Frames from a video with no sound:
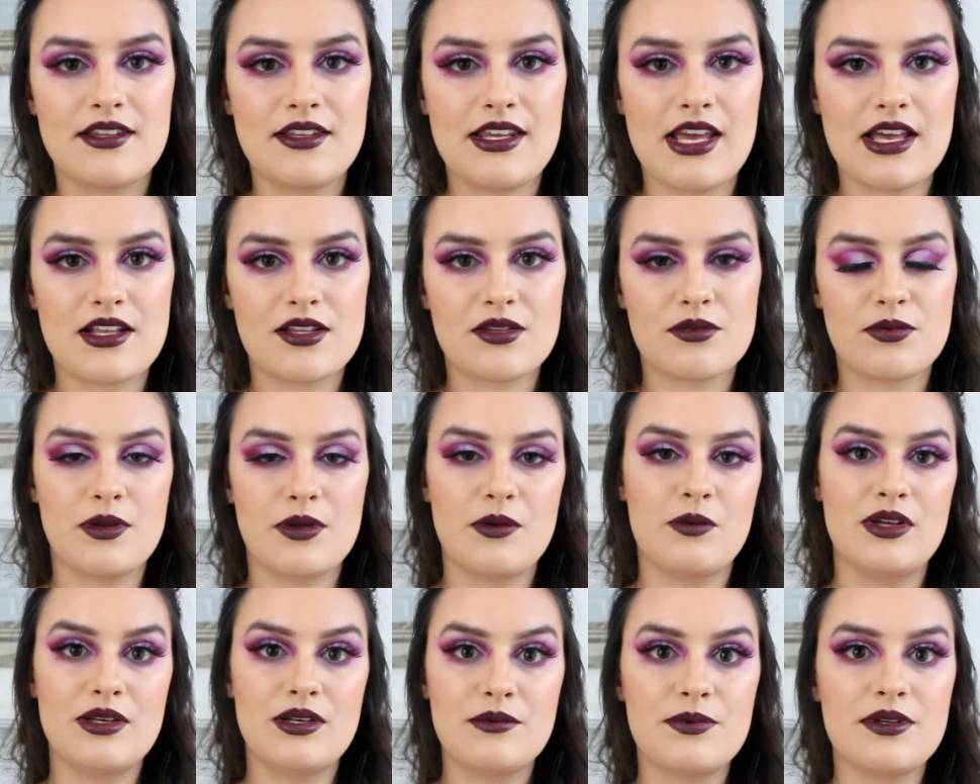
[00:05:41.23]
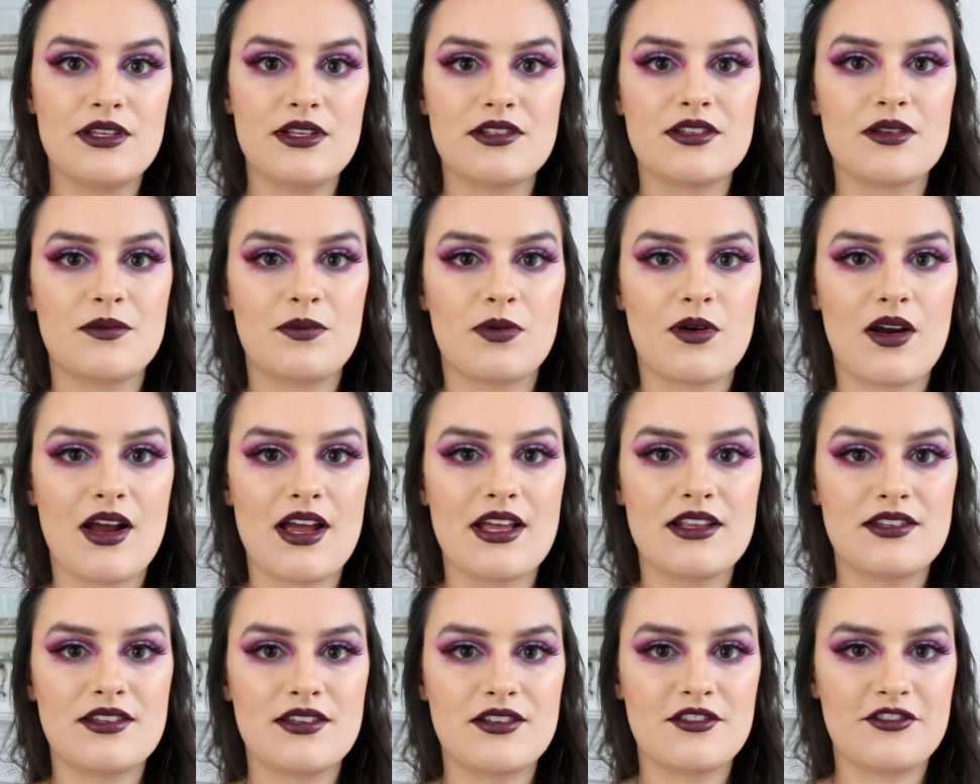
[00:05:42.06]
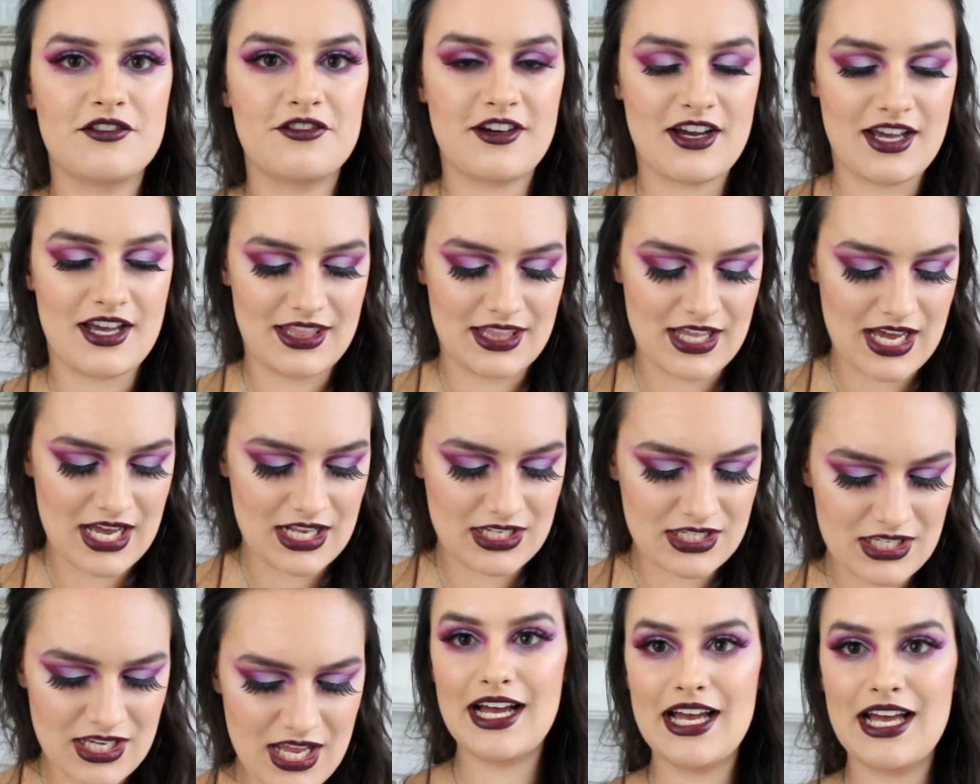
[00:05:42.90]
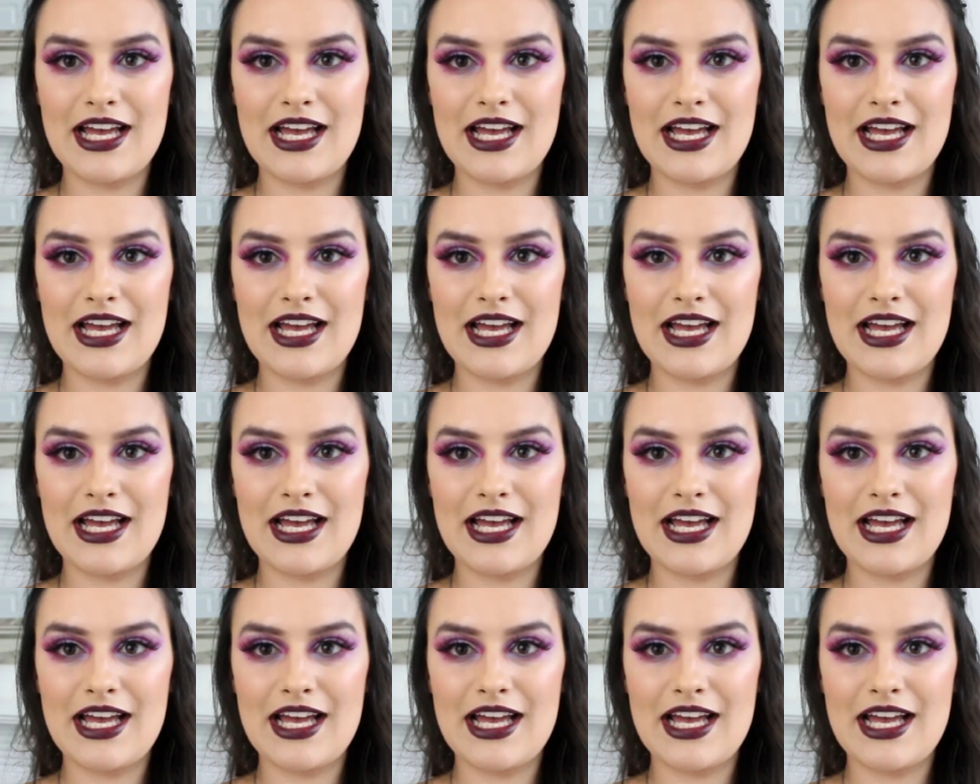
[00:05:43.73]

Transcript: yes, we would be surprised to find that.